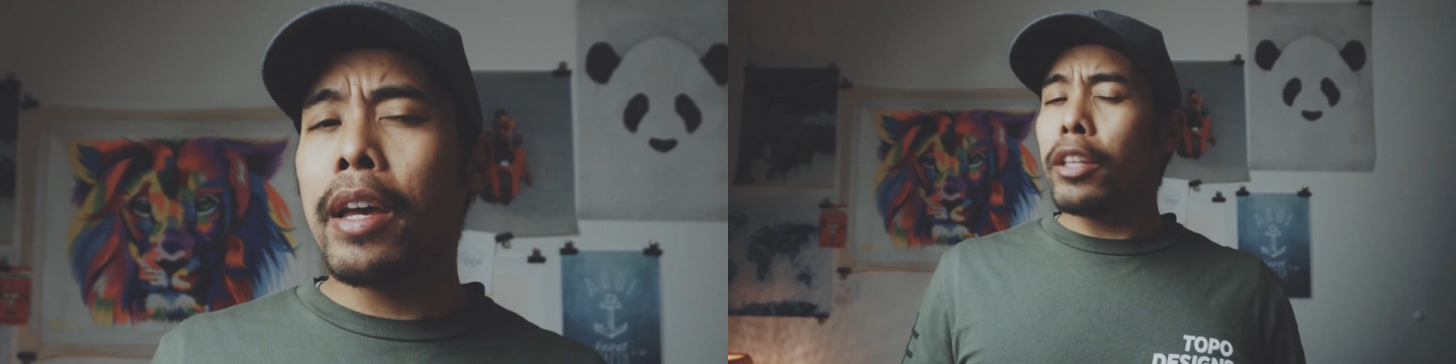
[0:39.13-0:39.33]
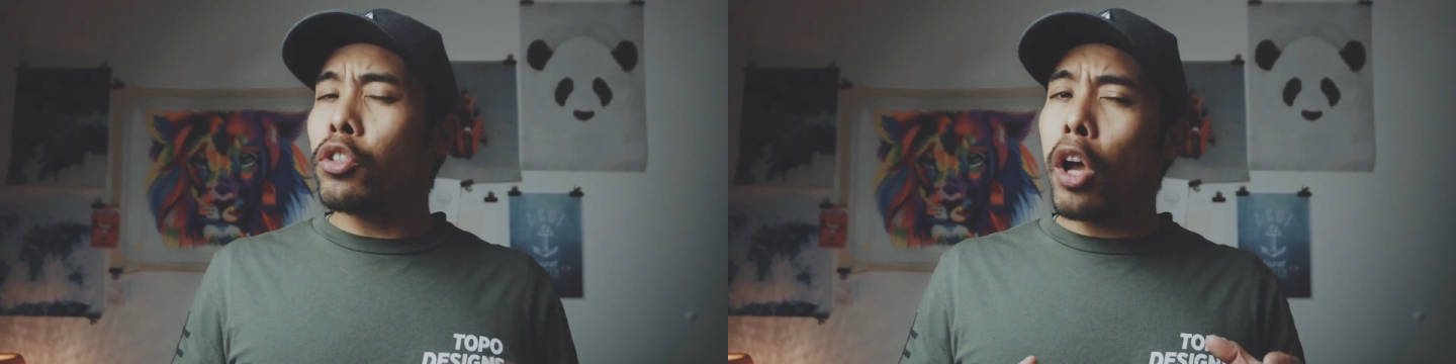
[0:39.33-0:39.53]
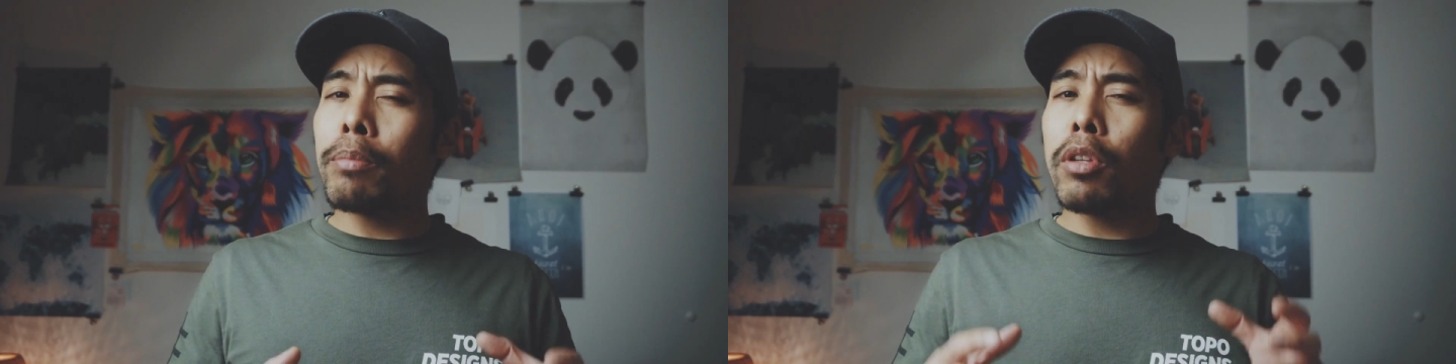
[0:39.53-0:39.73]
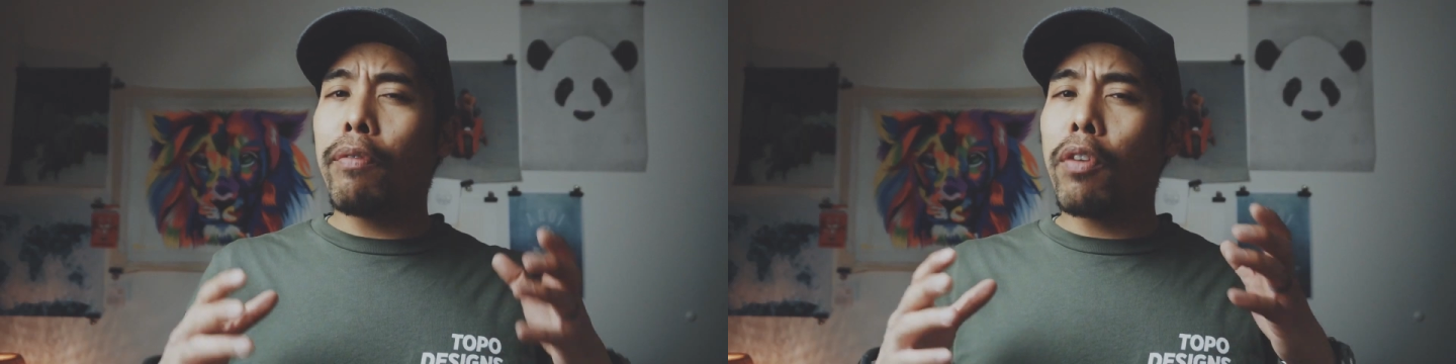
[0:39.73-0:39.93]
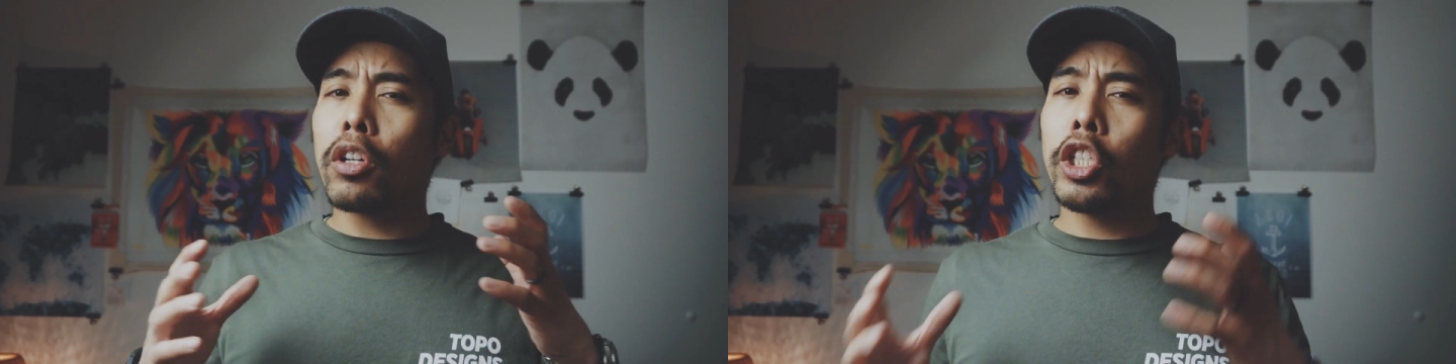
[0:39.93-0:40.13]
in terms
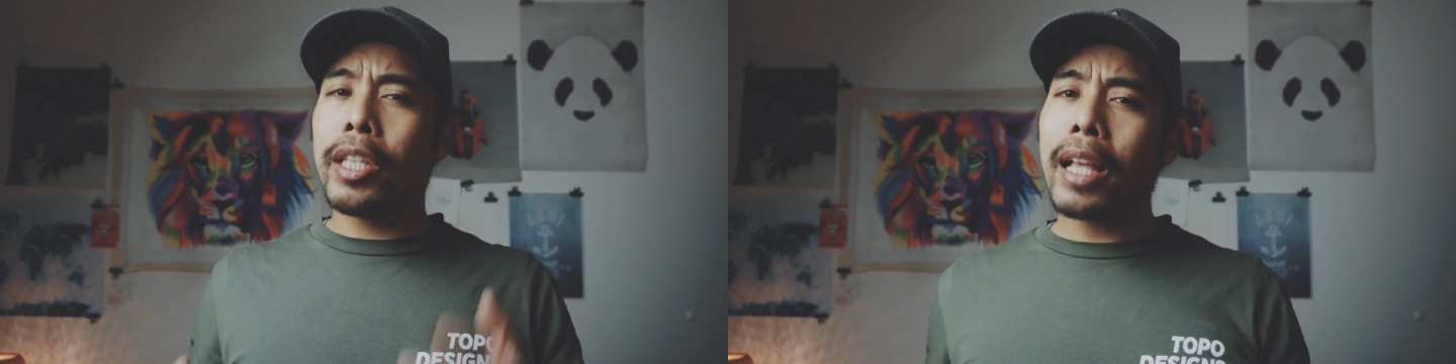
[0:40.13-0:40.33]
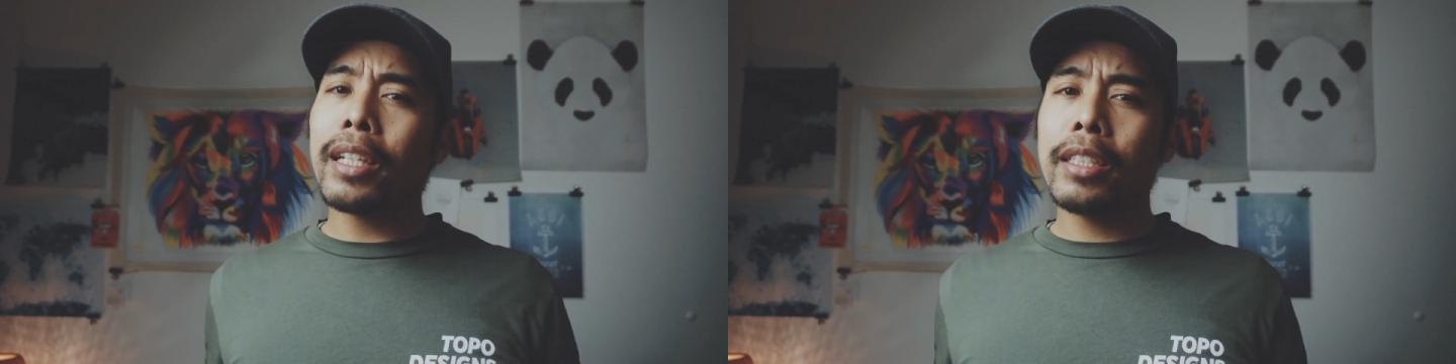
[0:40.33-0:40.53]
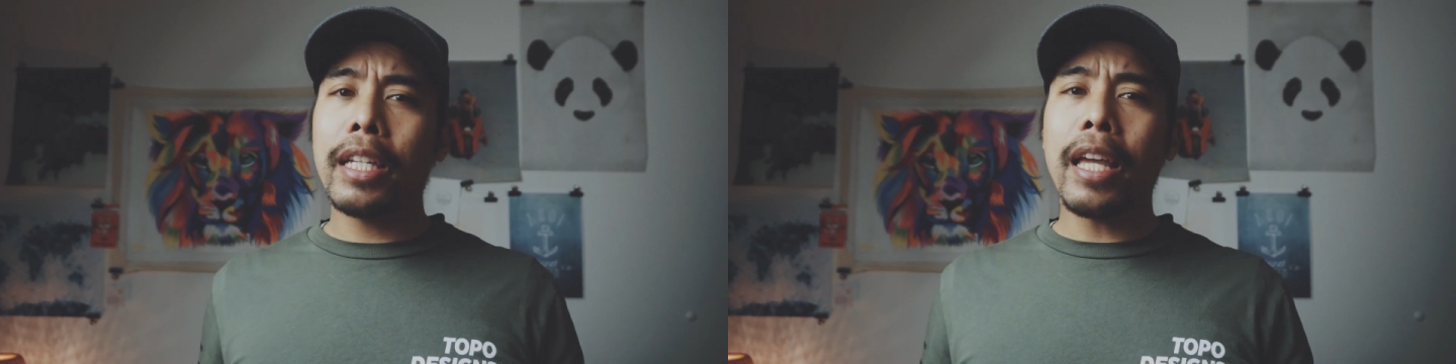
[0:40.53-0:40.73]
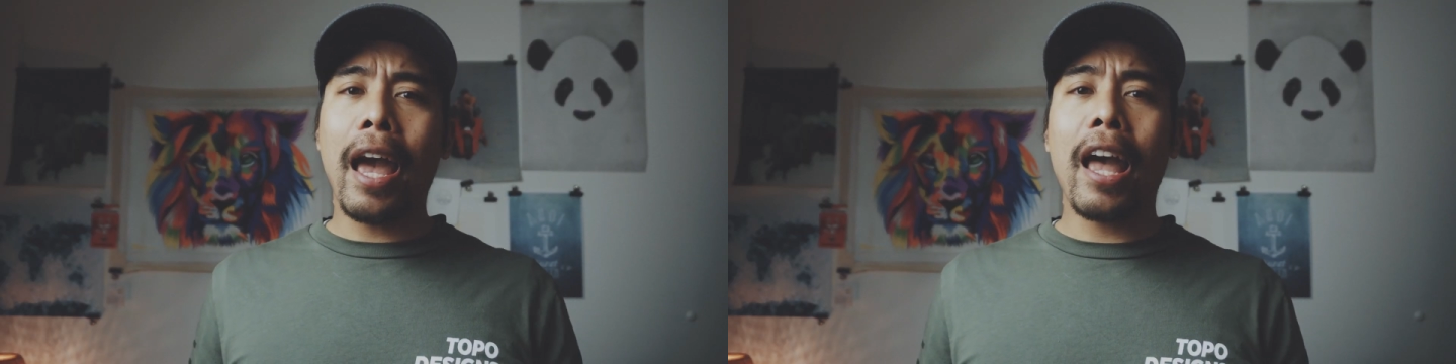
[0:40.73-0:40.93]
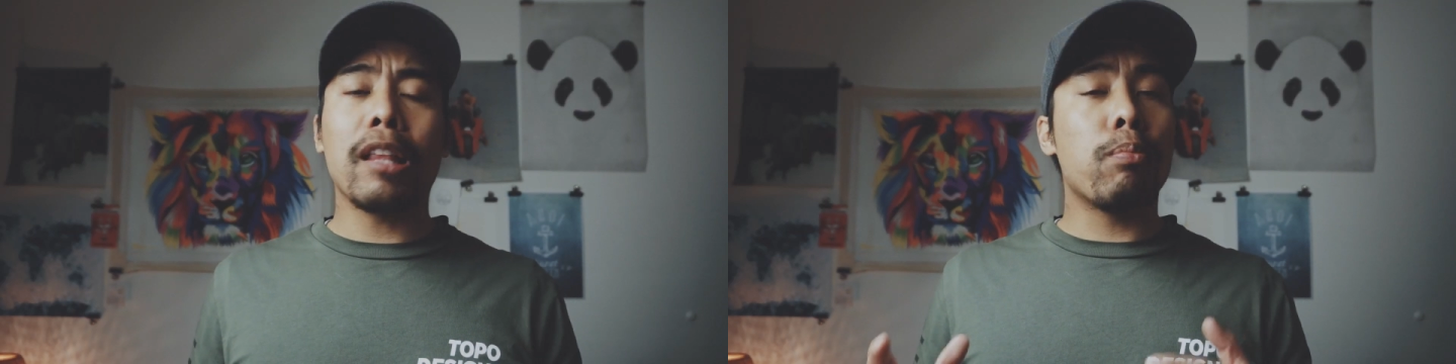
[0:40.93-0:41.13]
of functionality
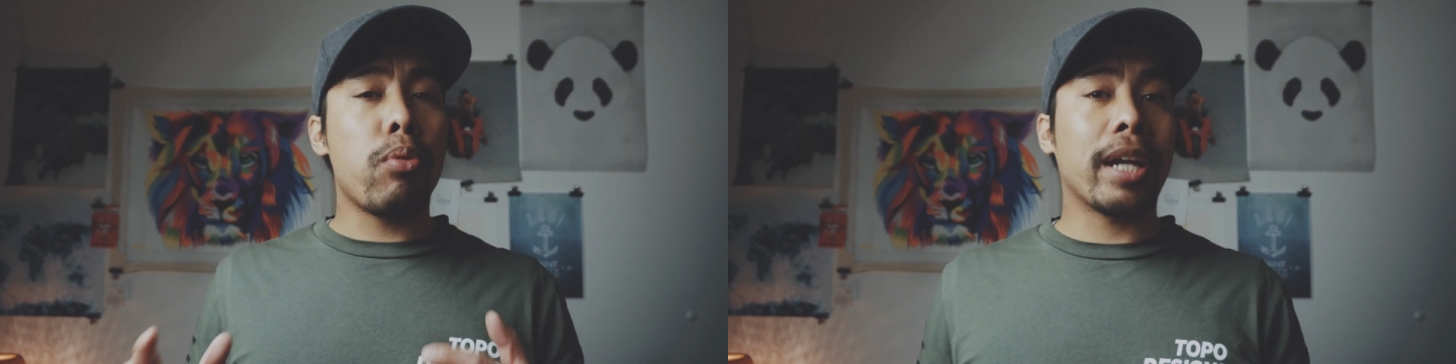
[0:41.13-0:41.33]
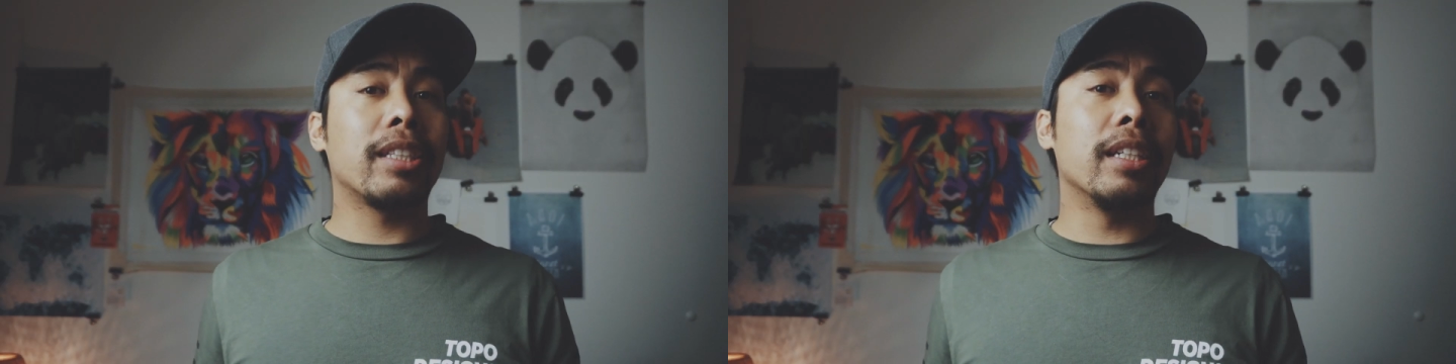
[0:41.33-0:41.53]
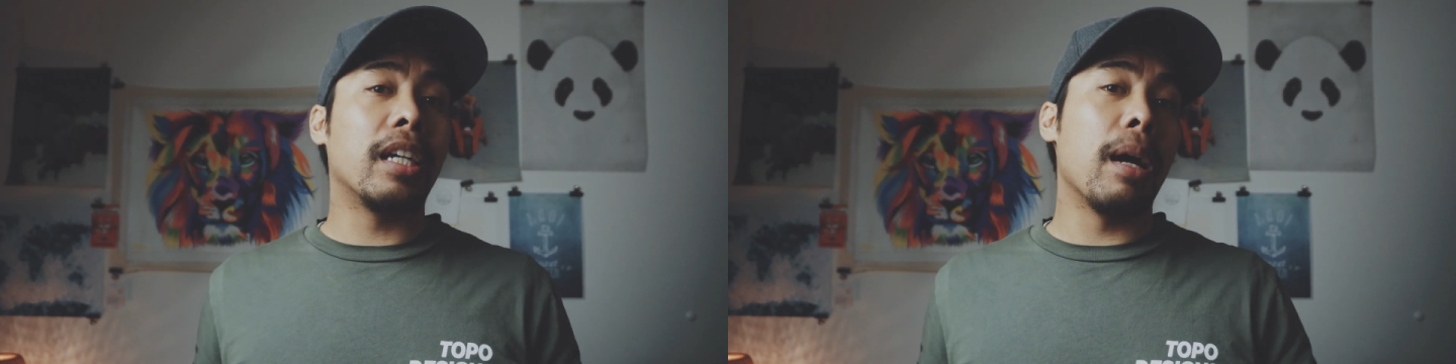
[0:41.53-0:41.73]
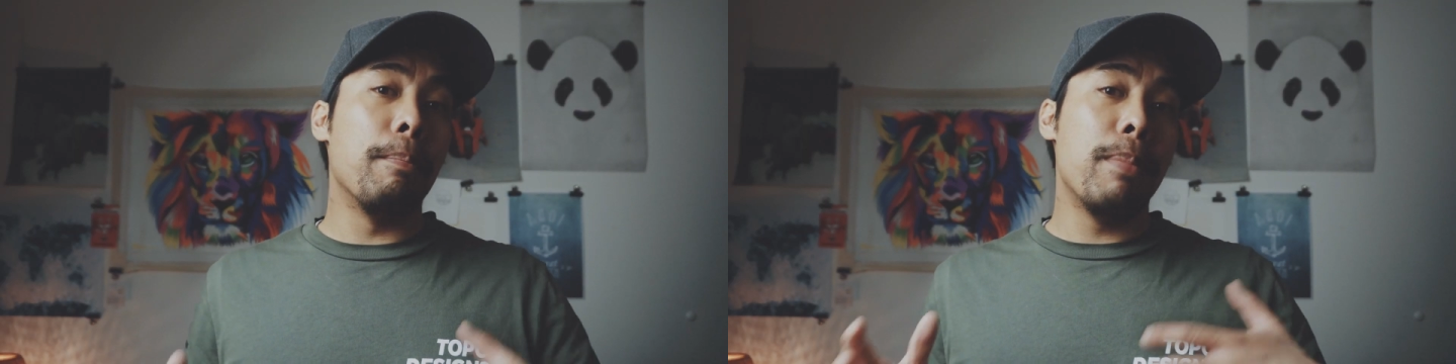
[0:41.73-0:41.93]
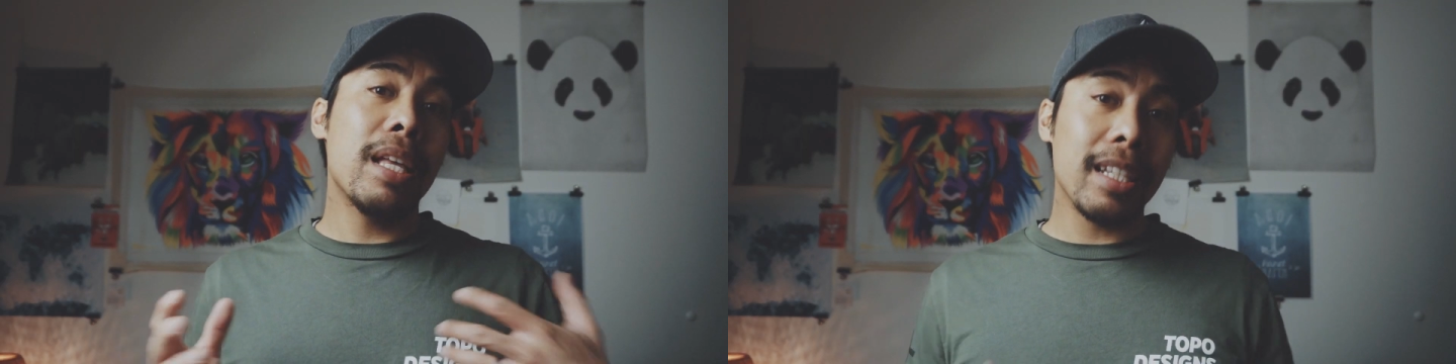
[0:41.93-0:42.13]
and
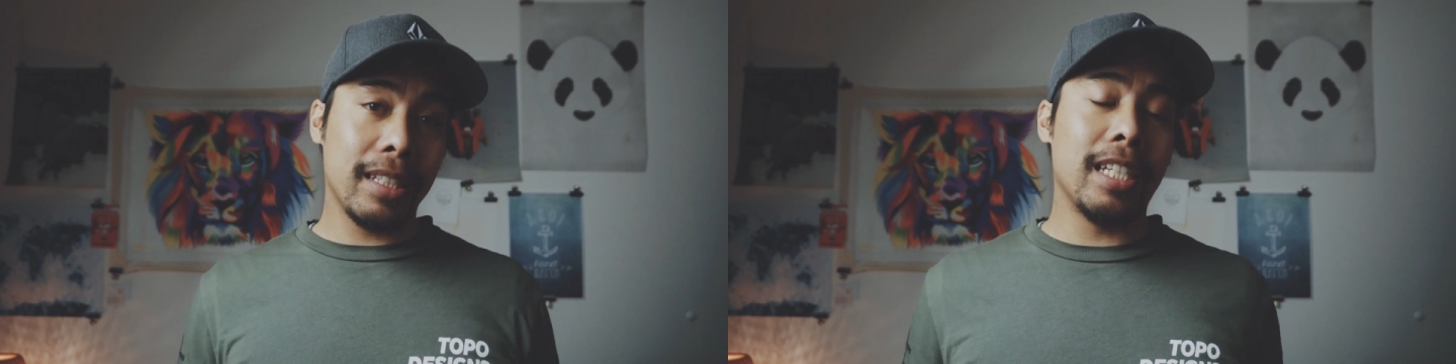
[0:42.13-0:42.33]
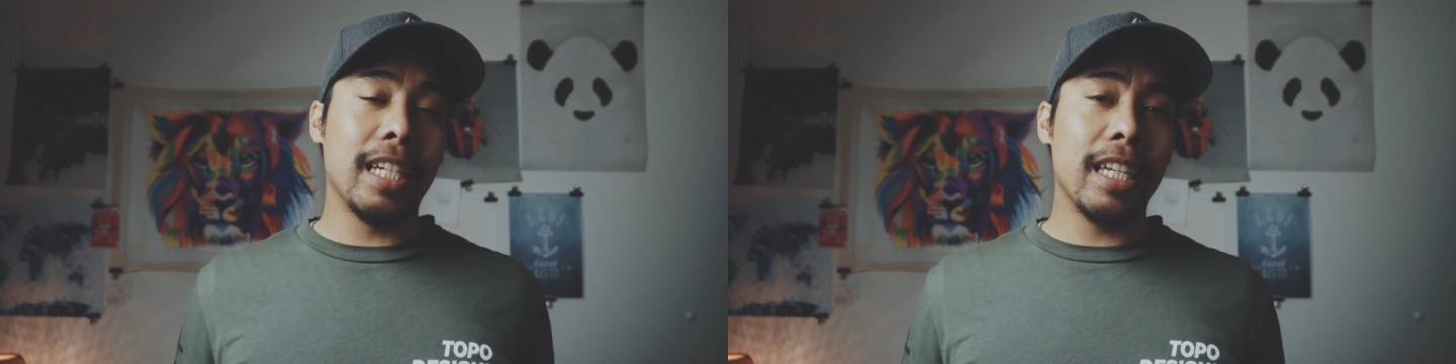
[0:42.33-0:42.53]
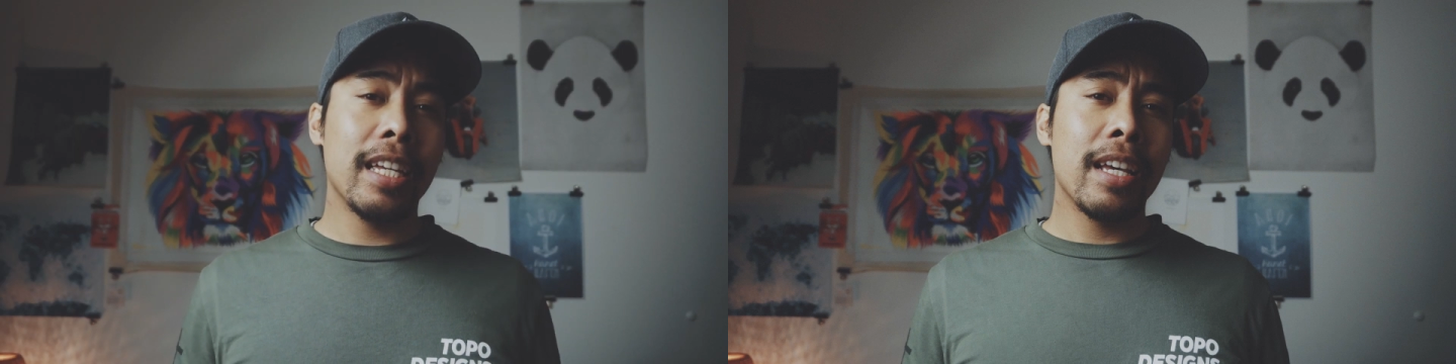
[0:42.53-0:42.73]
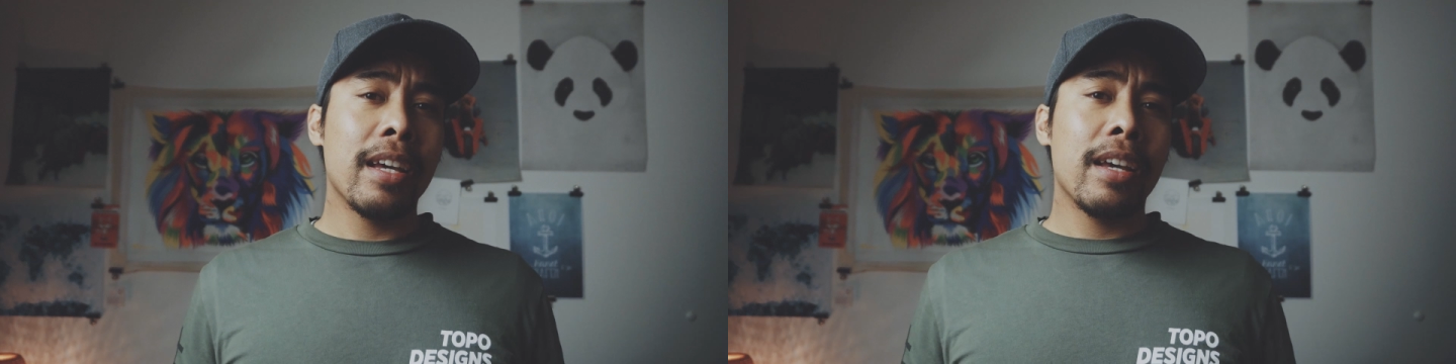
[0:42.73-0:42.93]
practicability,